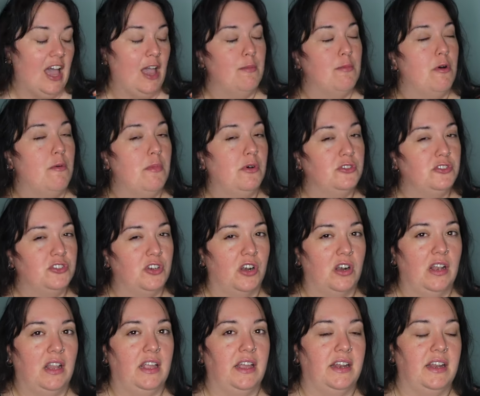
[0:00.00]
I'm almost
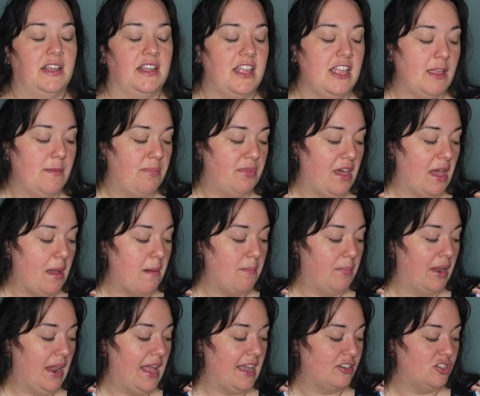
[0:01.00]
certainly gonna keep that
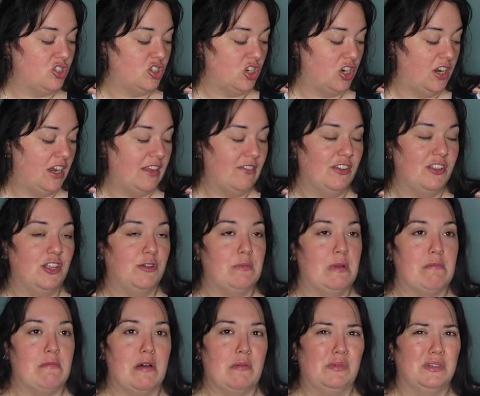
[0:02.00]
black shirt, even though my
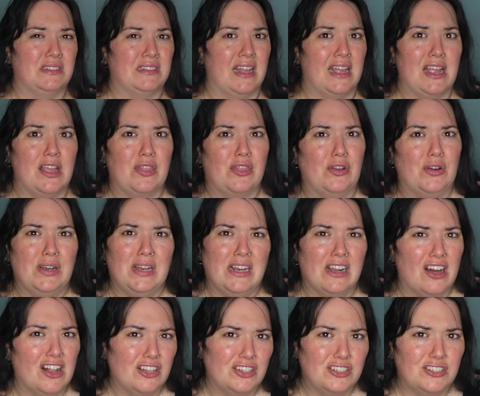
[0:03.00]
mom was like
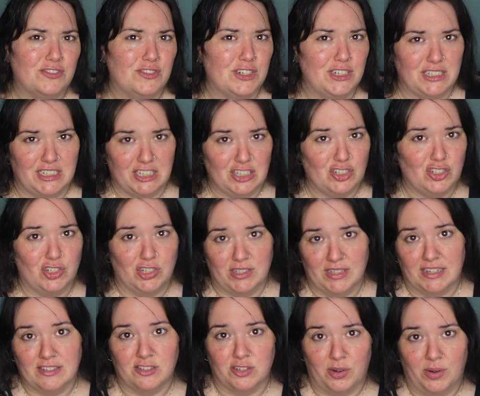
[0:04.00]
$30 for a t-shirt,
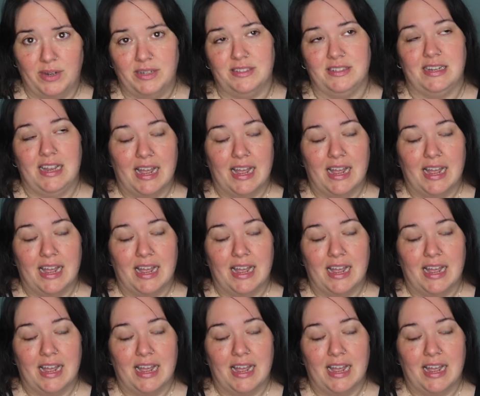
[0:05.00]
that's crazy.